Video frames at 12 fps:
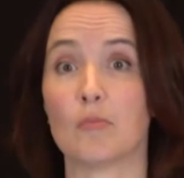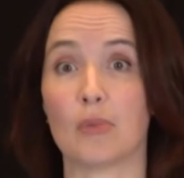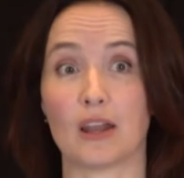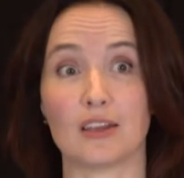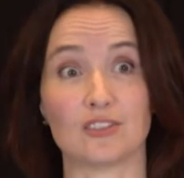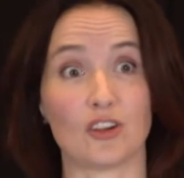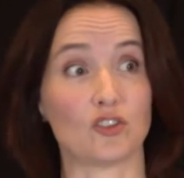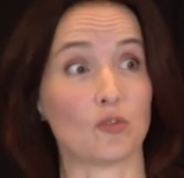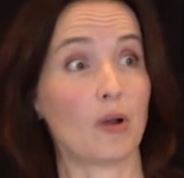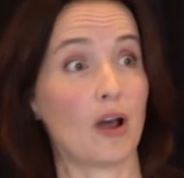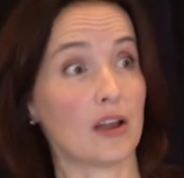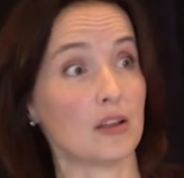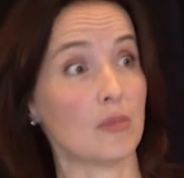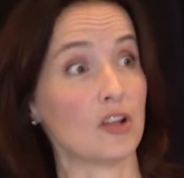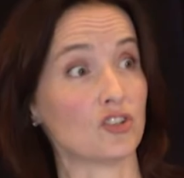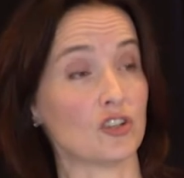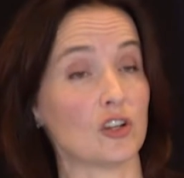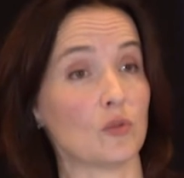but as Doctor Padda
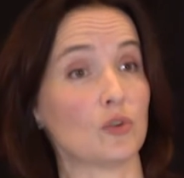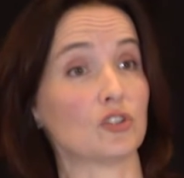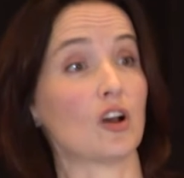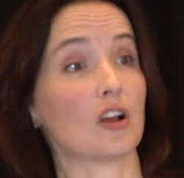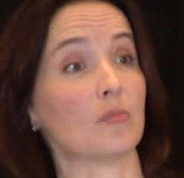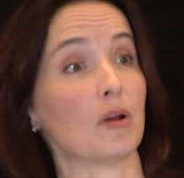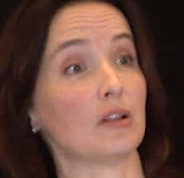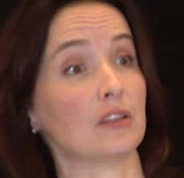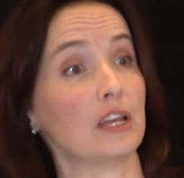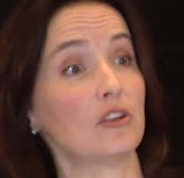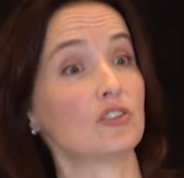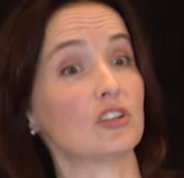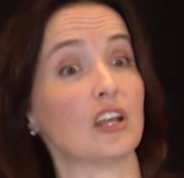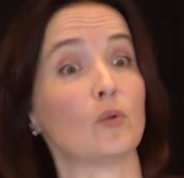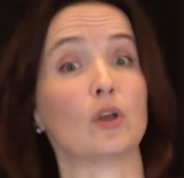mentioned, and we'll talk about later today,